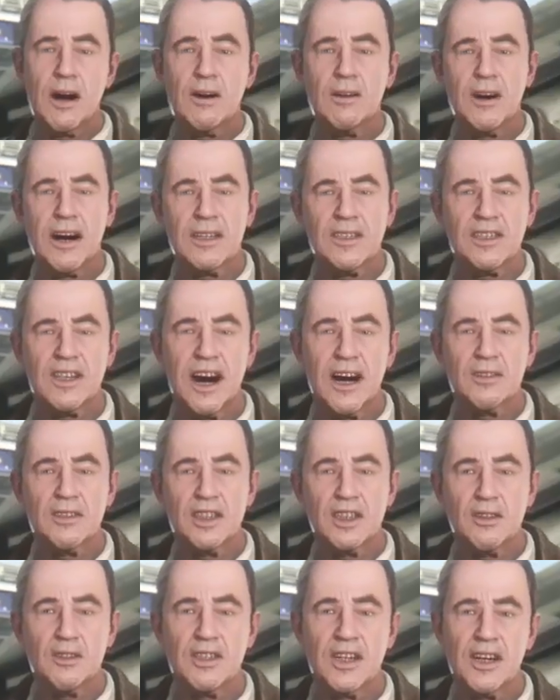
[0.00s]
That sound
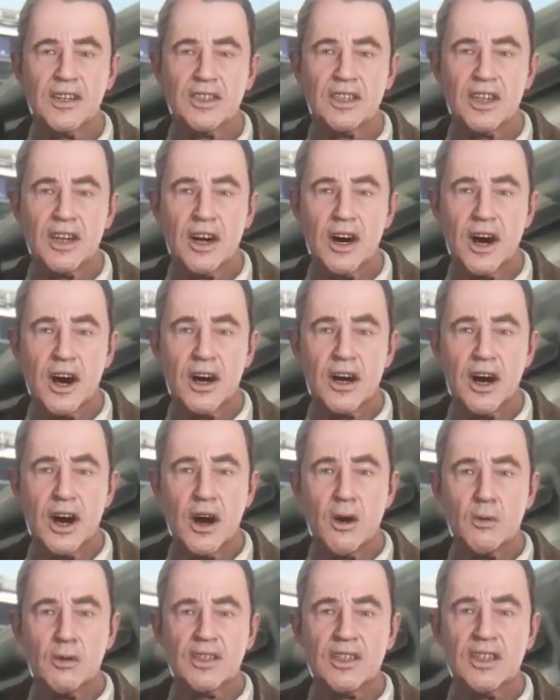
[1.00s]
you just heard
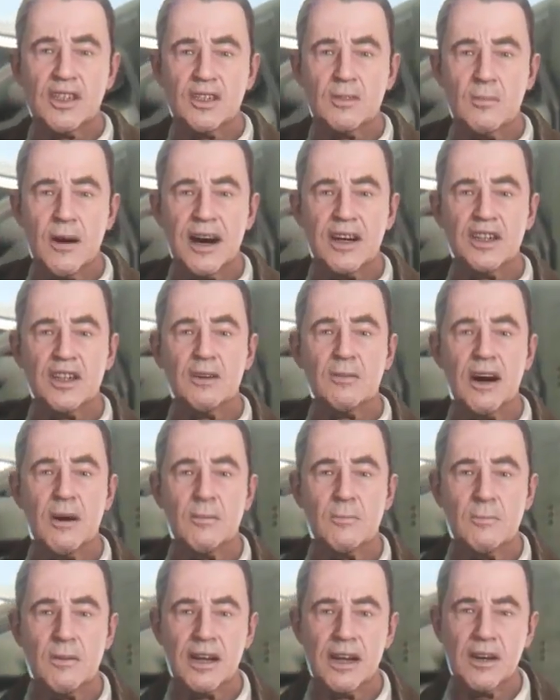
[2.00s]
was the Spectrum
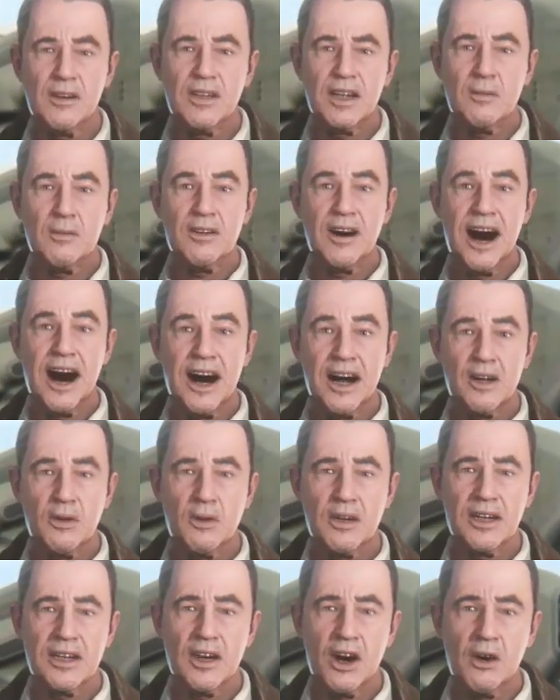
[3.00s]
imploding with
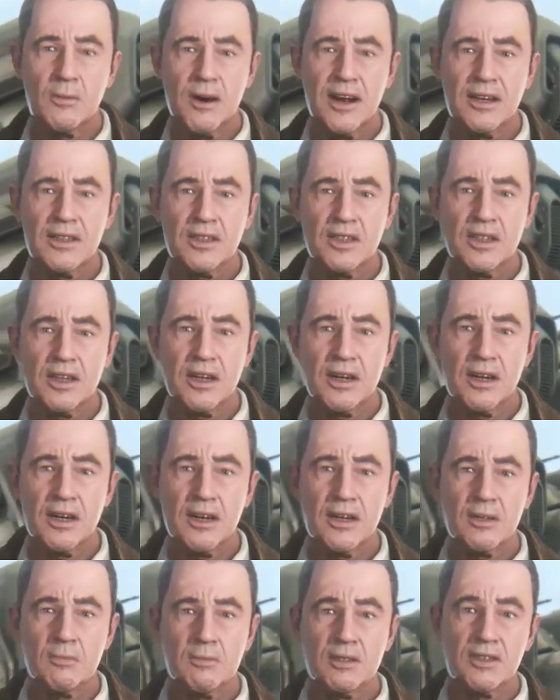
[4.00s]
angry comments.
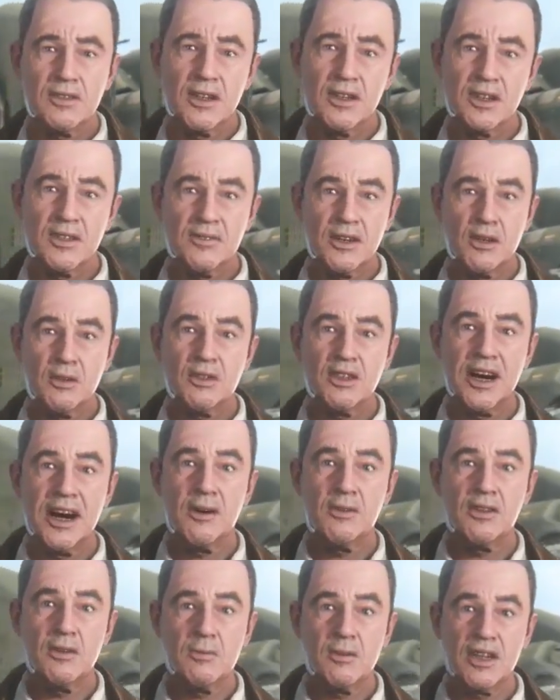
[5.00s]
But to those of you who
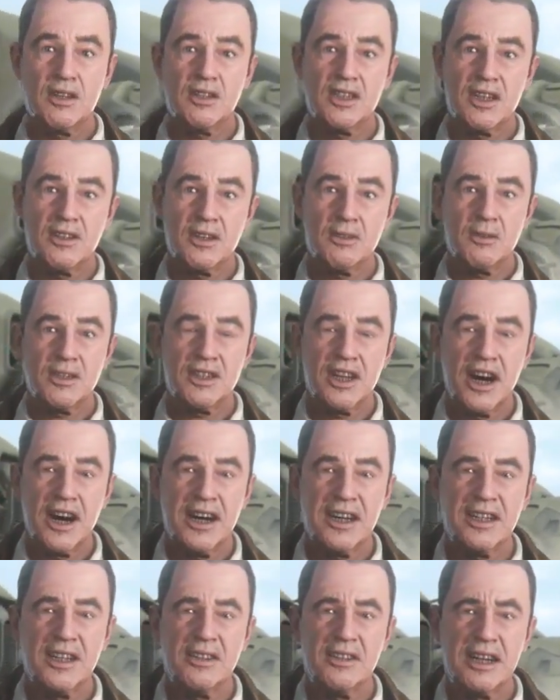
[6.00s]
doubt the beauty that
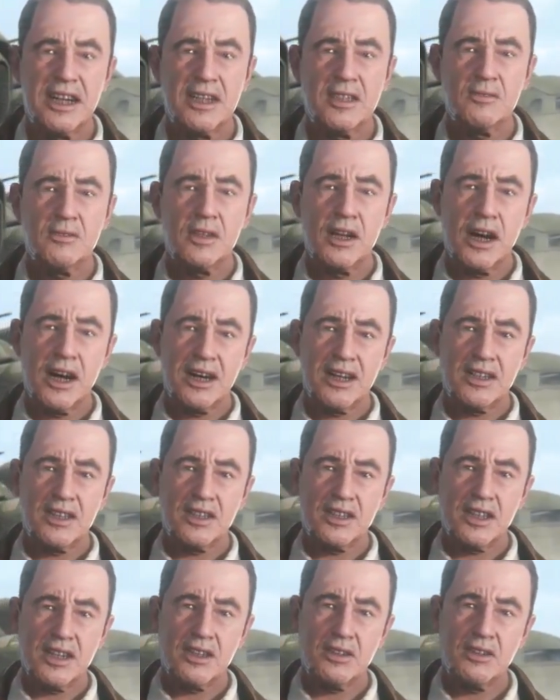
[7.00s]
resides in these flying
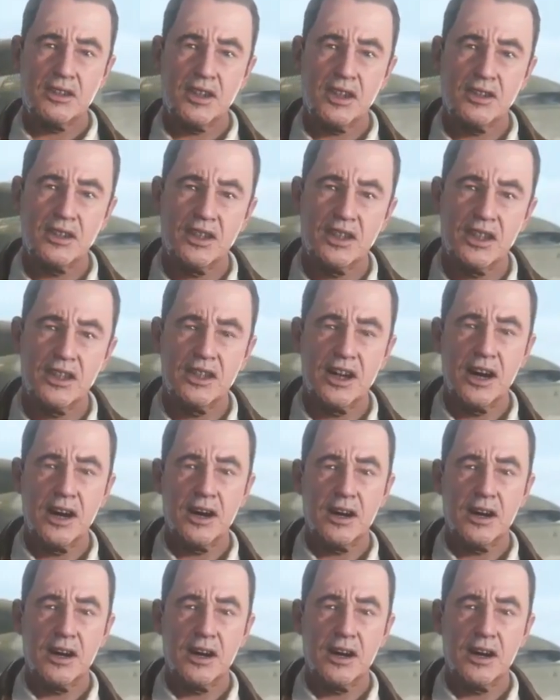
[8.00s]
steel sausages,